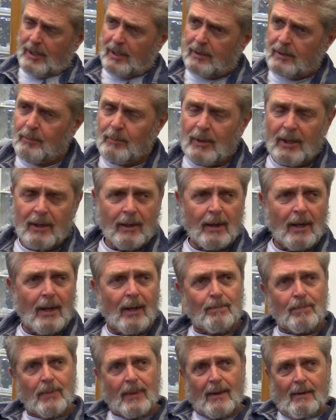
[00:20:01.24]
he had the meeting
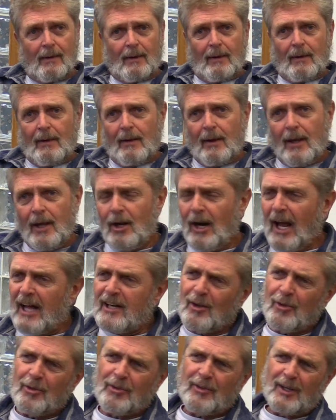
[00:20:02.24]
at. And I
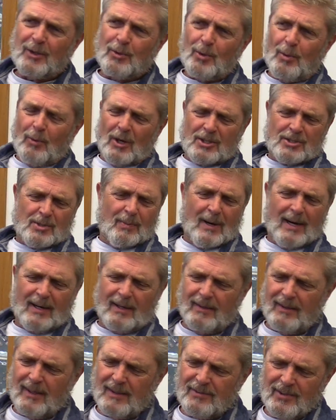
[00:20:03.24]
didn't think too much about
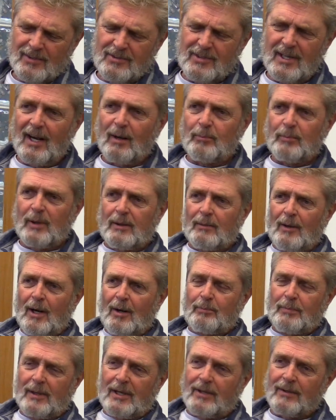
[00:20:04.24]
it. And I says, yeah,
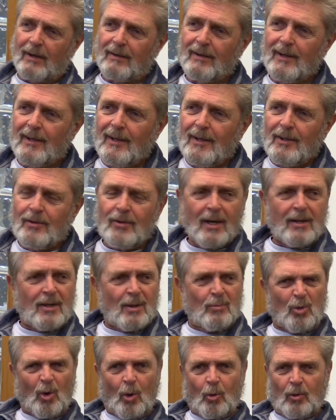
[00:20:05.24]
I'll be there. So I
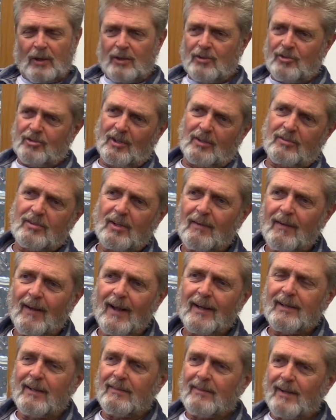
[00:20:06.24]
come roll in at 6
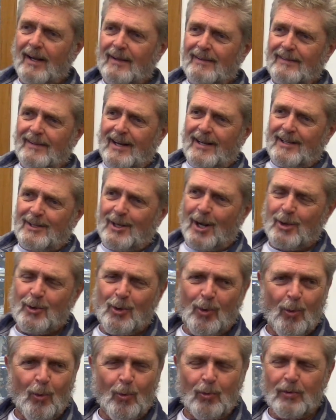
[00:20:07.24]
o'clock at night,
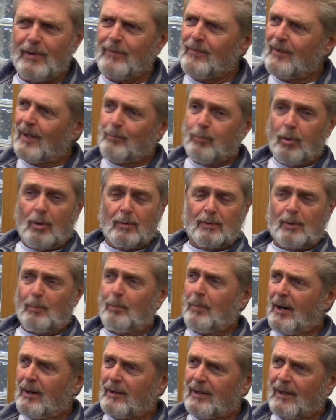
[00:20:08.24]
cold evening. I pull into the
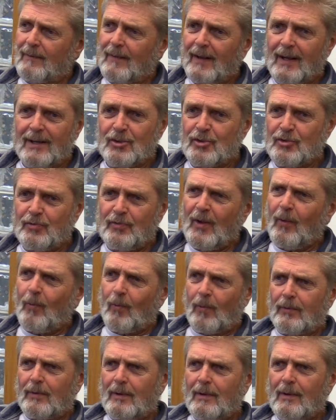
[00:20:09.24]
parking lot. It's
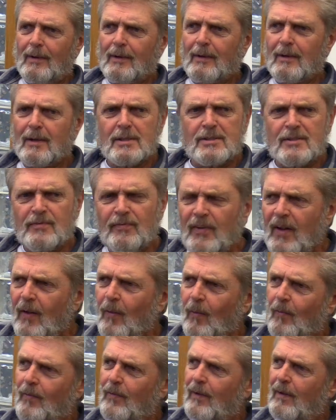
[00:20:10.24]
filled. It's
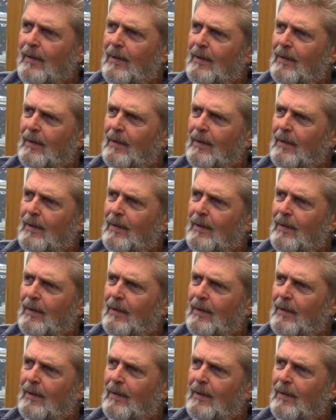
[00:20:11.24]
filled.